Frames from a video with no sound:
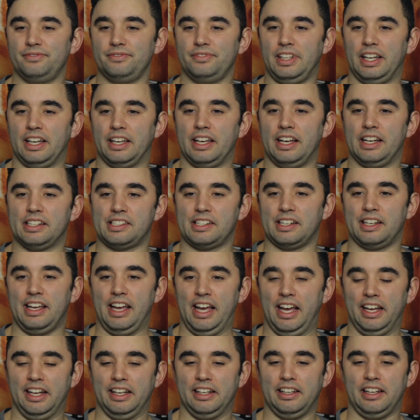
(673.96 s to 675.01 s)
I guess,
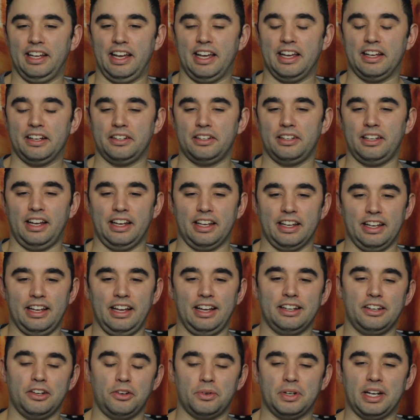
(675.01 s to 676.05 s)
again,
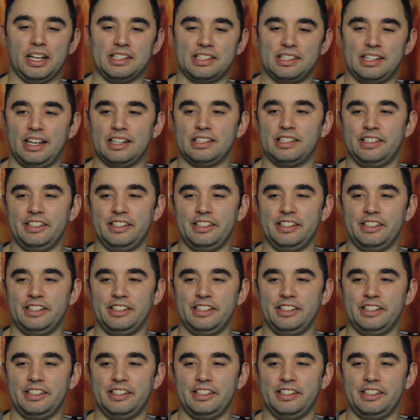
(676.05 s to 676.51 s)
I know what I said,